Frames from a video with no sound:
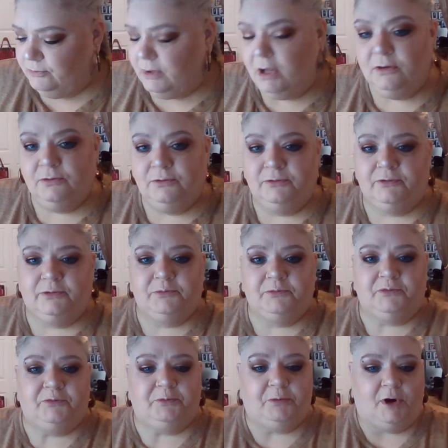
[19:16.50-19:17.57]
I use
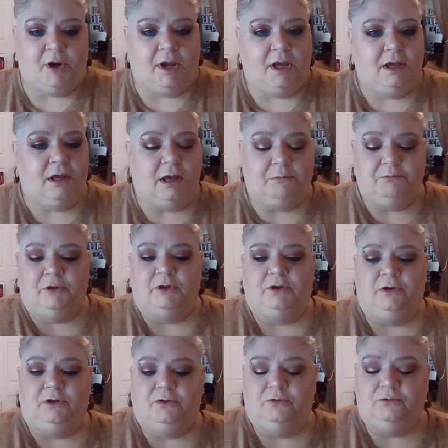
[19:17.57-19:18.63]
some spray. I'm going
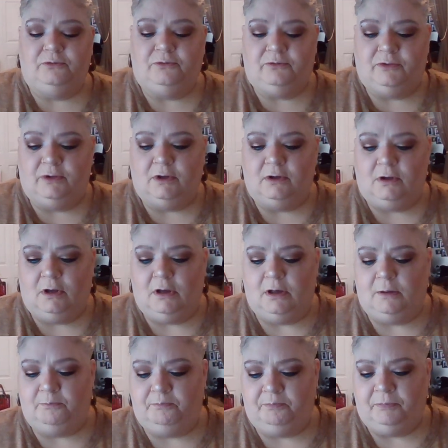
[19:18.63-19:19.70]
to use the
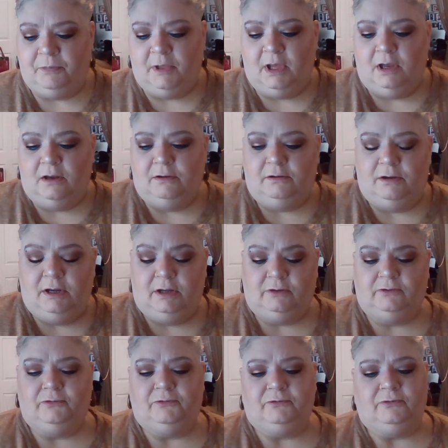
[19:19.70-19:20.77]
um,
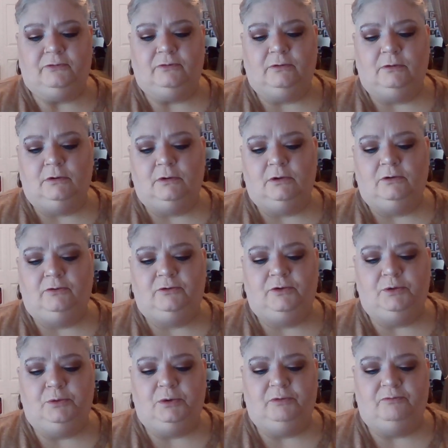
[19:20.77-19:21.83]
NYX
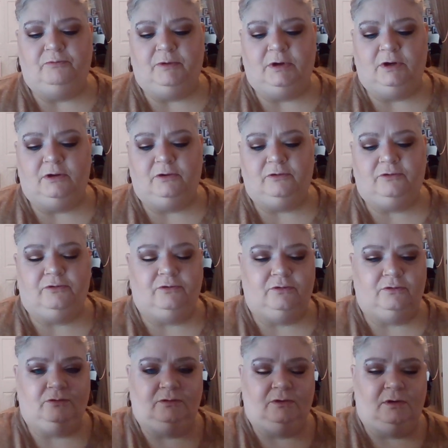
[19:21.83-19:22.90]
Dewy Finish
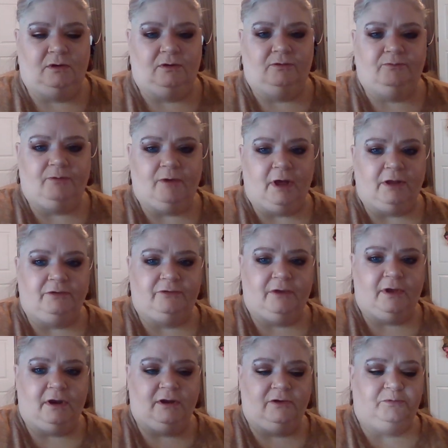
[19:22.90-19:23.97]
Fine
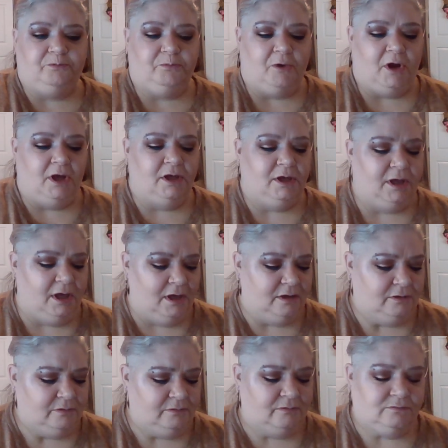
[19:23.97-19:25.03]
Setting Spray
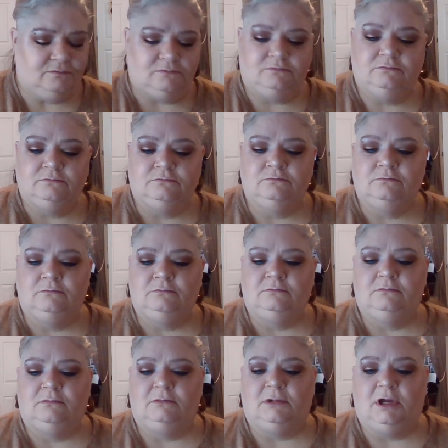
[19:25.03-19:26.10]
again,
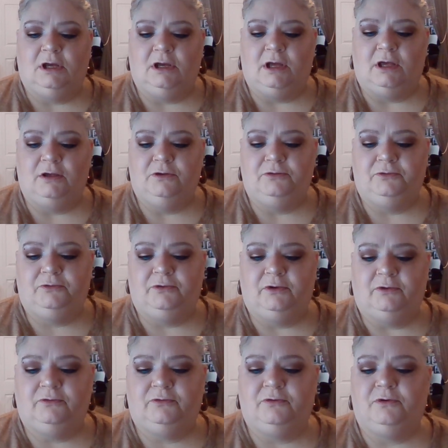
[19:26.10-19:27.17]
like I used
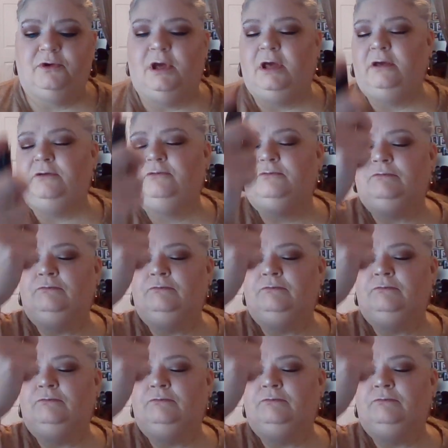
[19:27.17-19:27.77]
yesterday.